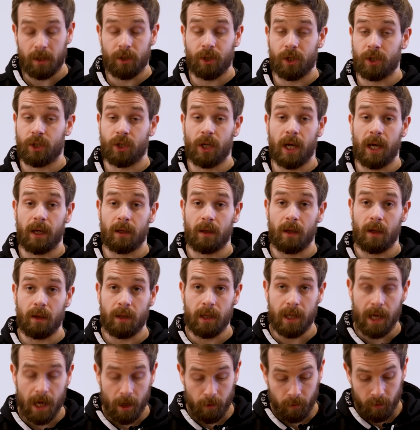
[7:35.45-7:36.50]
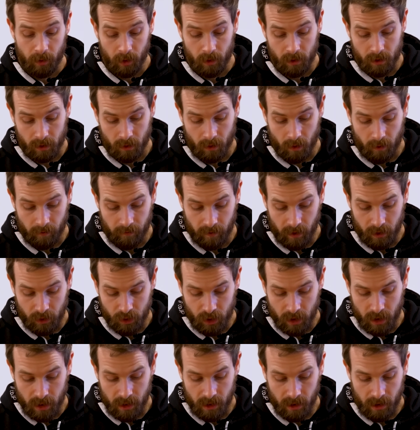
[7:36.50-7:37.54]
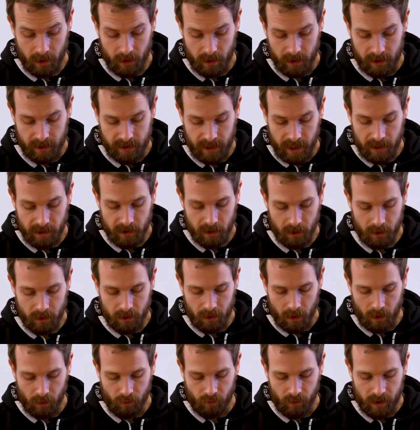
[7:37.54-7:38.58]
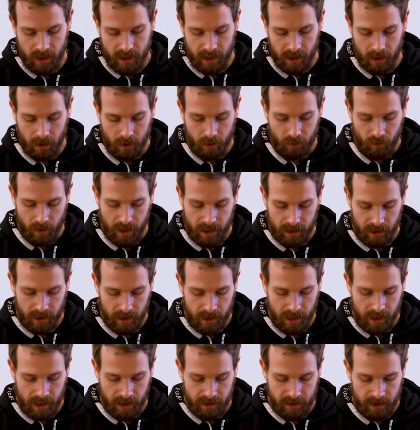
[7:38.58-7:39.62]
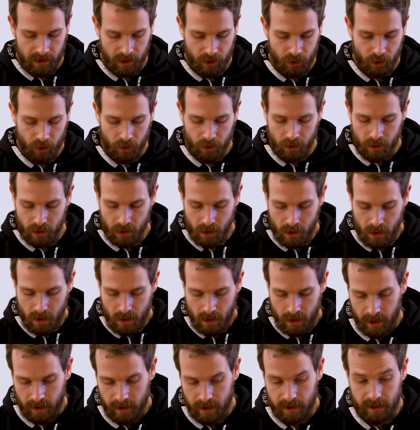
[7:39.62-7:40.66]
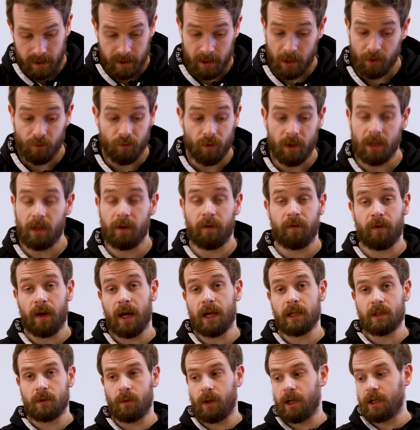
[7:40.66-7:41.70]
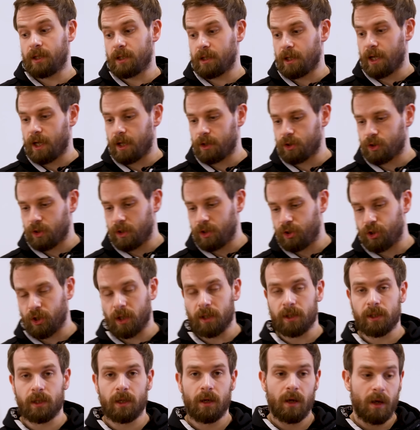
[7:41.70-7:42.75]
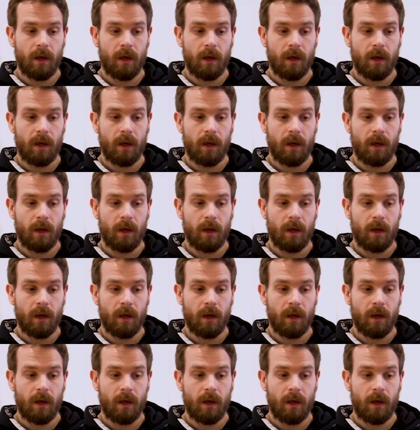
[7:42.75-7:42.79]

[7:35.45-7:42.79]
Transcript: just check that the outputs are all functioning, the sensors are reading correctly as they should, and this is a really fast way to actually just